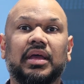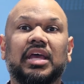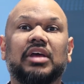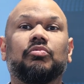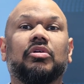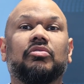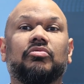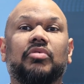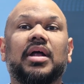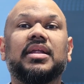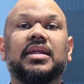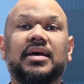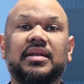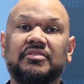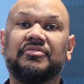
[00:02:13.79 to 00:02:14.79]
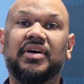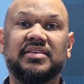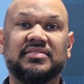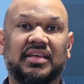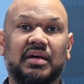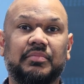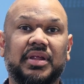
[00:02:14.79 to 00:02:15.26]
It will run a
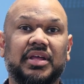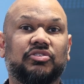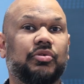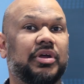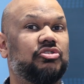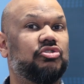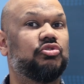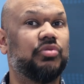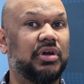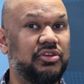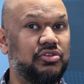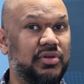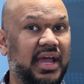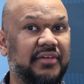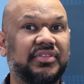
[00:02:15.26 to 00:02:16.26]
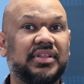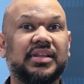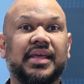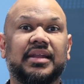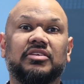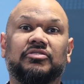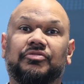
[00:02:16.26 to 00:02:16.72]
device update to ensure you have the
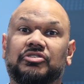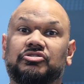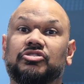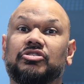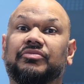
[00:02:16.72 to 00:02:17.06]
latest version